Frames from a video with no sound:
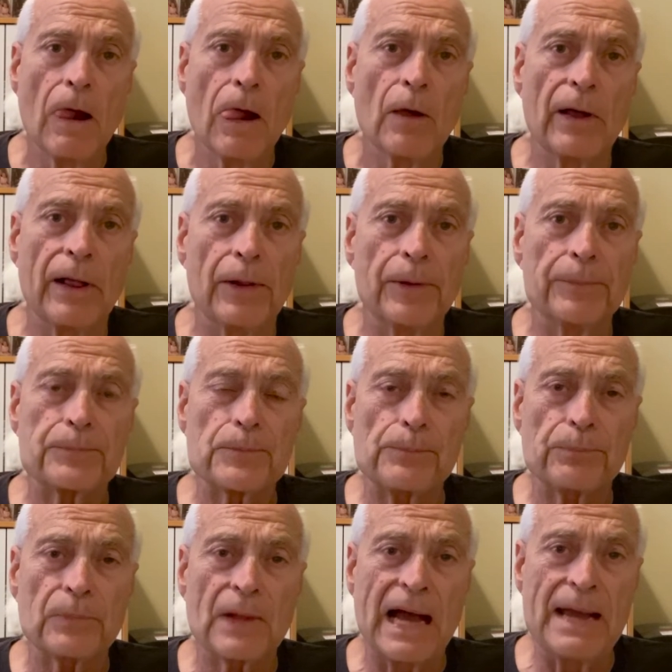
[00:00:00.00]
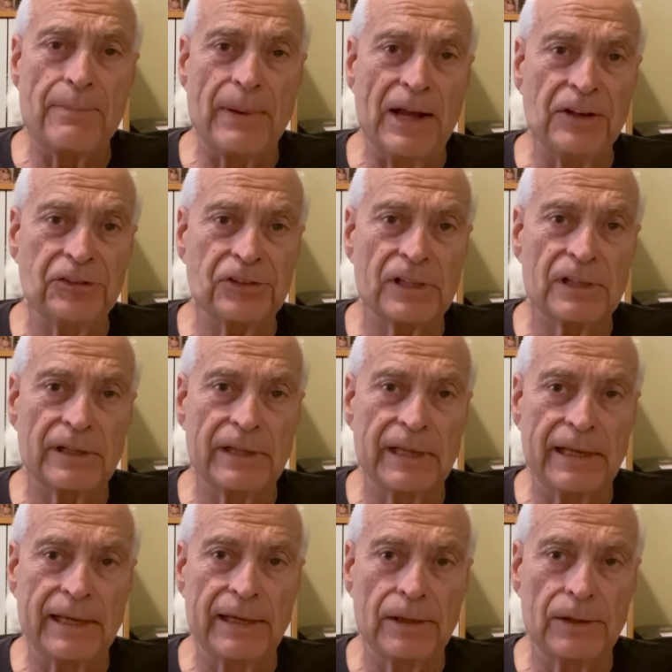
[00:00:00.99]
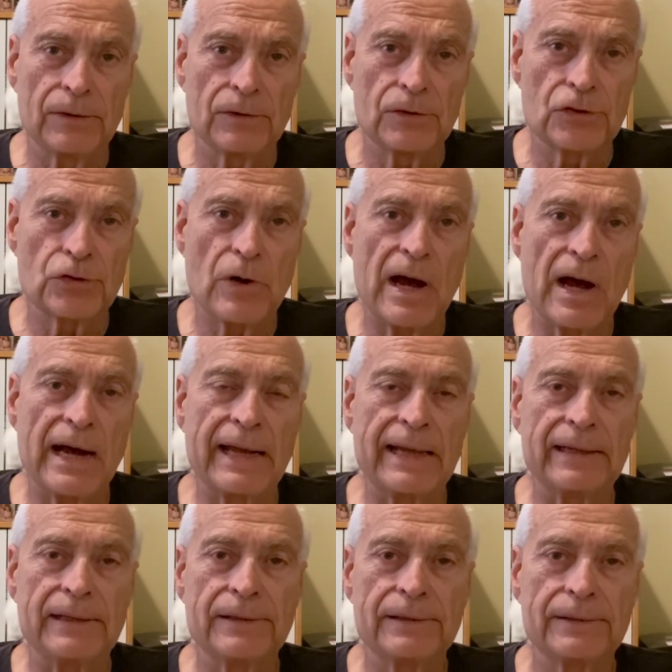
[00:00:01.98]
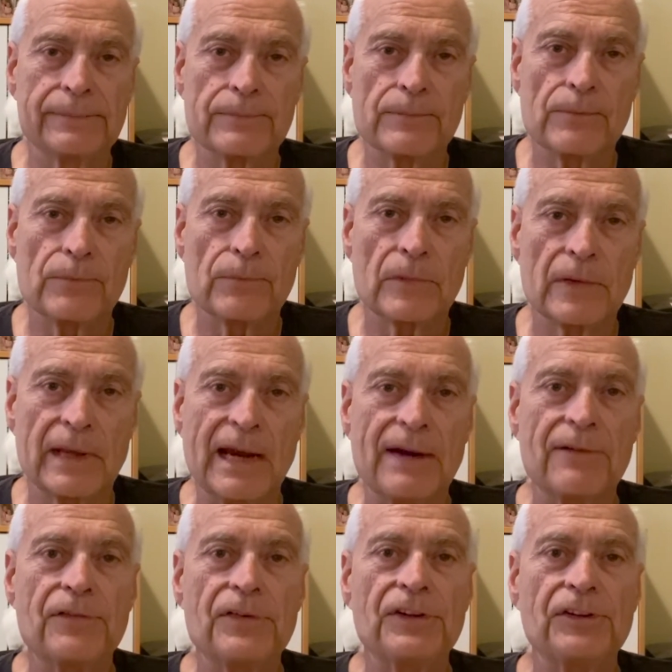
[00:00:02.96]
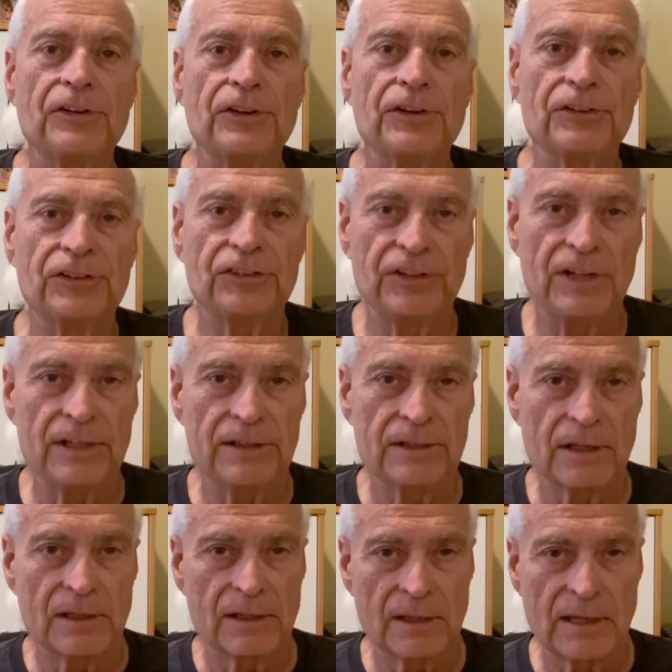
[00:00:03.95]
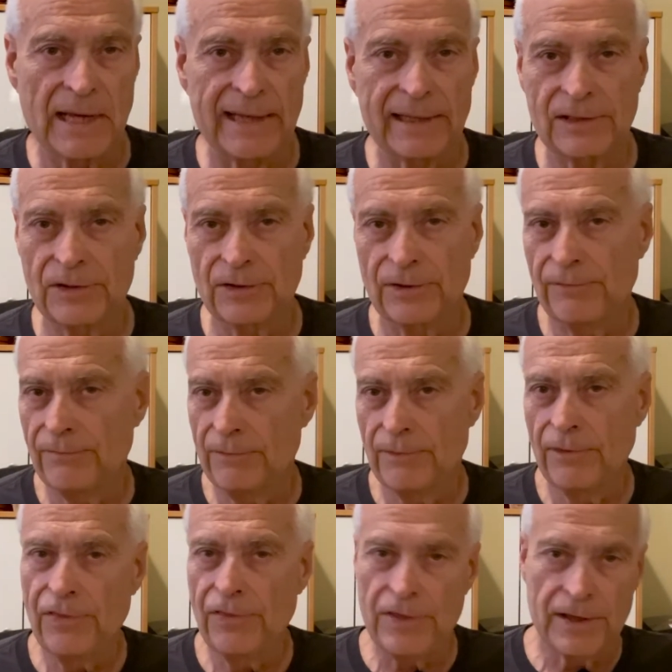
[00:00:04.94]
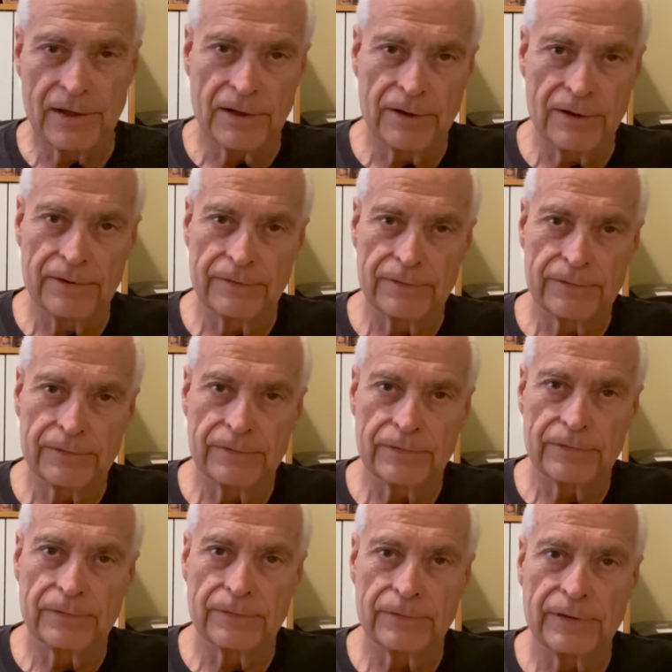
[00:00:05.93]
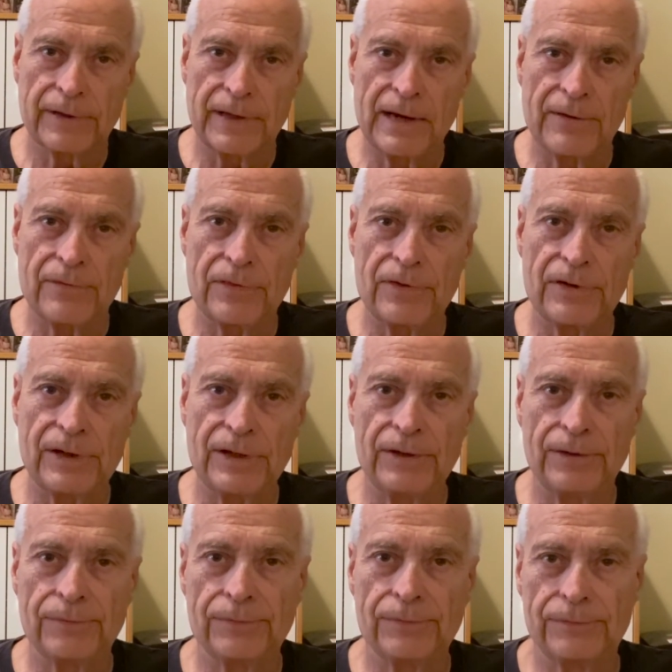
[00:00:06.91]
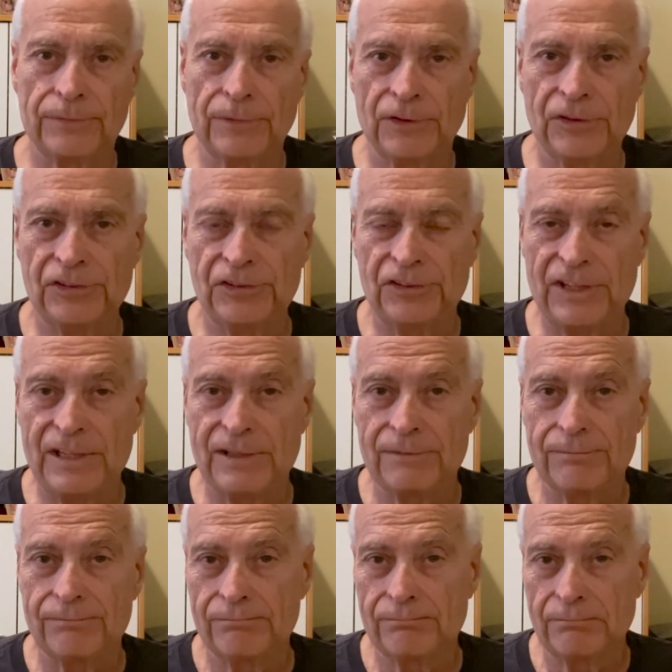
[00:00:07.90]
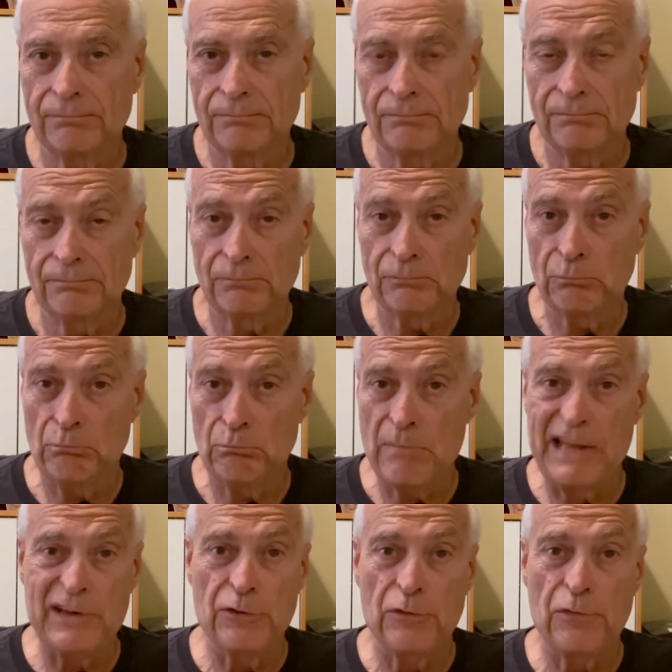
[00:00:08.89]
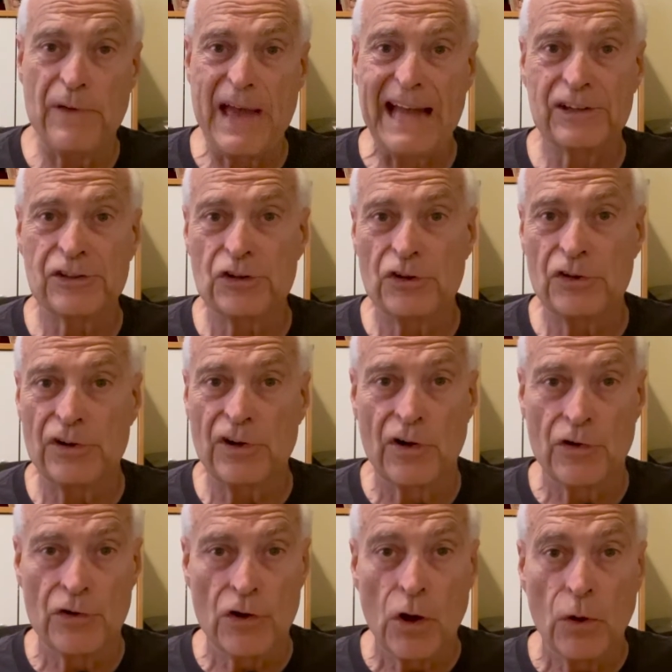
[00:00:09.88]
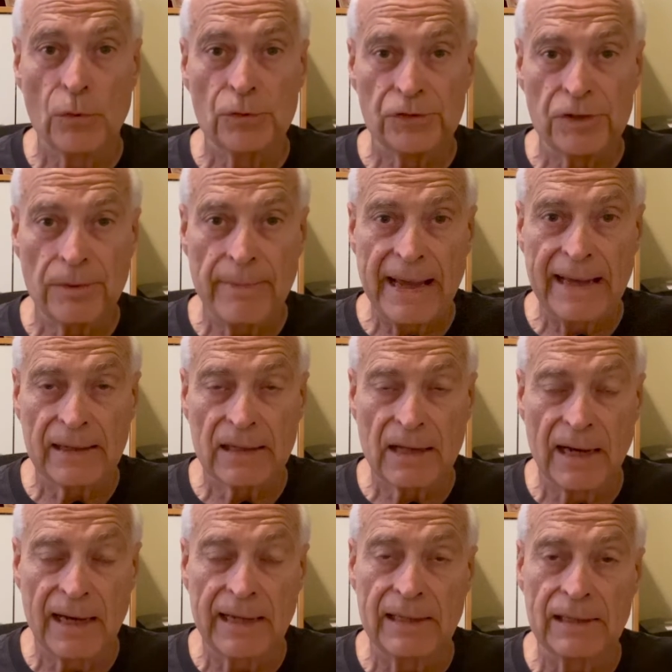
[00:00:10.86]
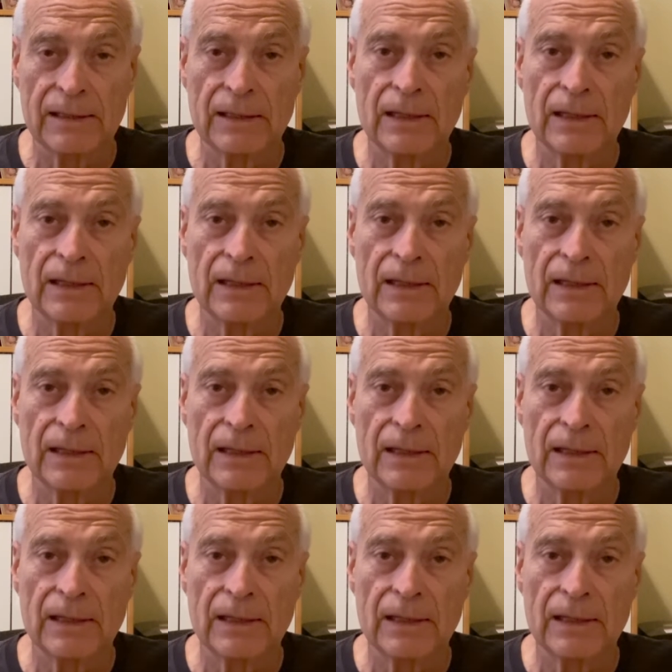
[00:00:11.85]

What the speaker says: Well, I basically tried every seat I could think of, every seat manufactured or known to mankind.